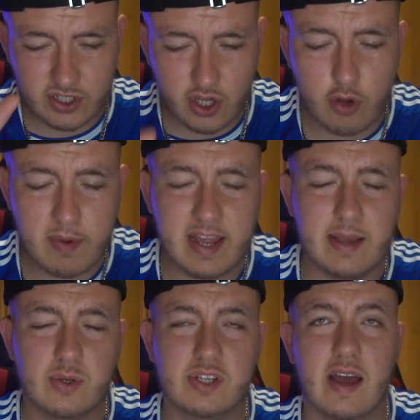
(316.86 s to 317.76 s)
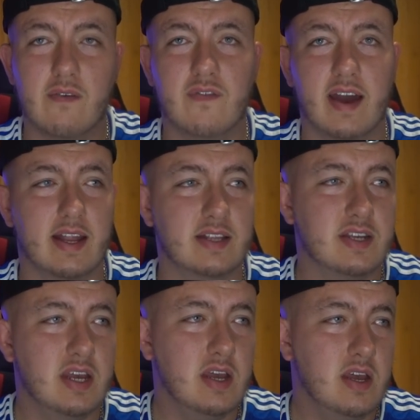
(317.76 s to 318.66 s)
are so many Ipswich Town
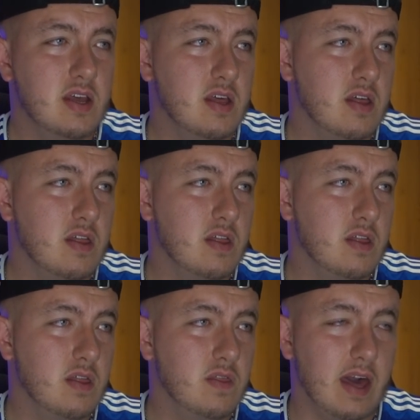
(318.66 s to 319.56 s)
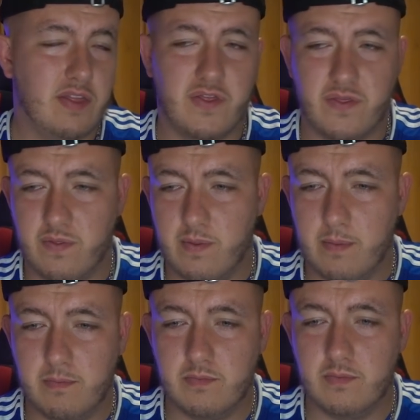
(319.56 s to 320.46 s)
fans that th
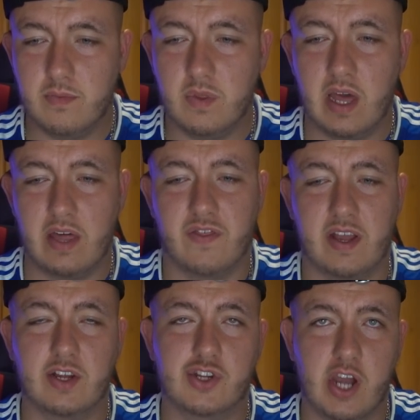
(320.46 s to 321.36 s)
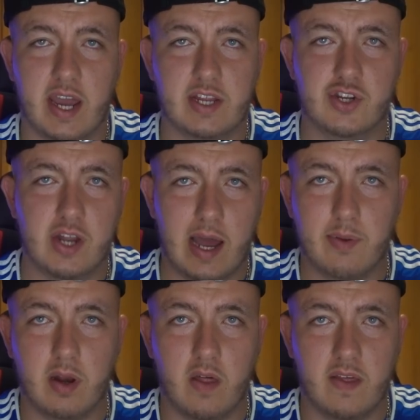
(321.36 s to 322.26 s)
that think change should
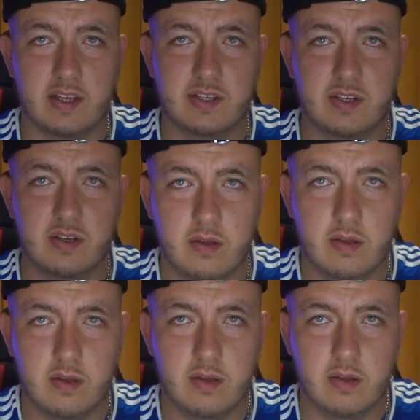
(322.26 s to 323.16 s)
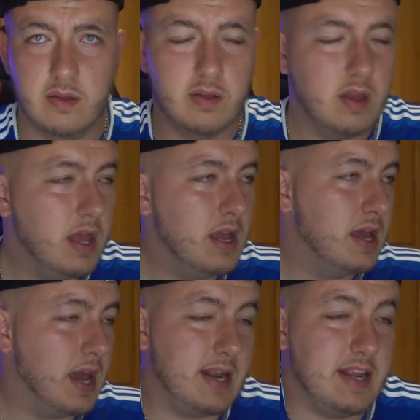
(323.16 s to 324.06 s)
happen like this.
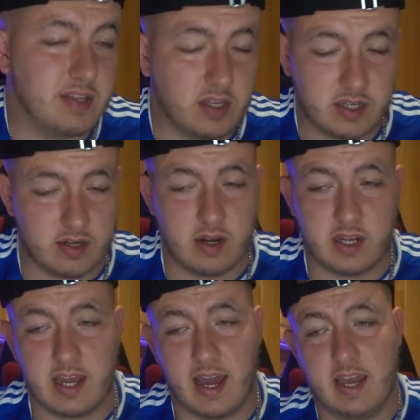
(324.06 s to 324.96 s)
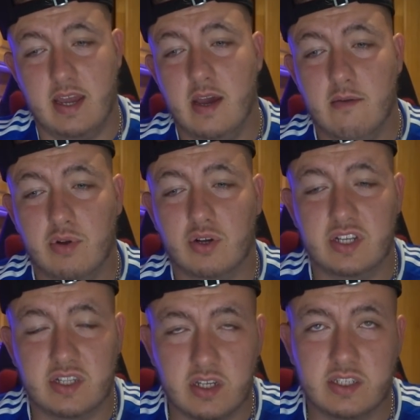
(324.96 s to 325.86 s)
And it doesn't, okay? Because
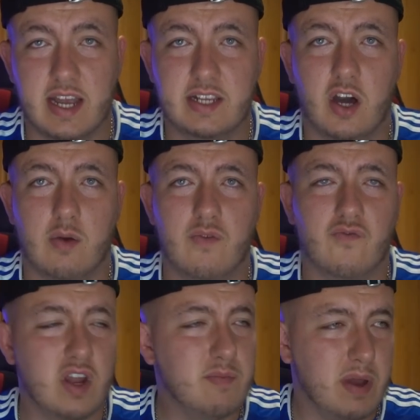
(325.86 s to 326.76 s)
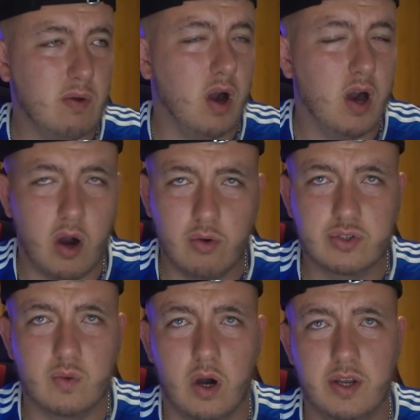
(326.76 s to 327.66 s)
it does take time. We've rebuilt our whole
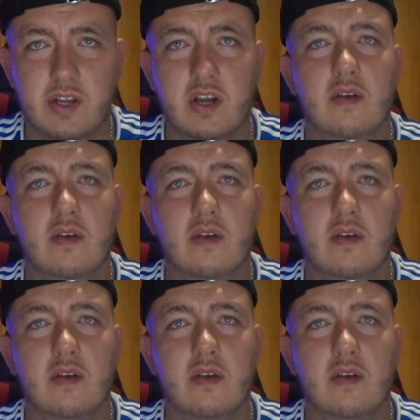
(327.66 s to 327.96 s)
squad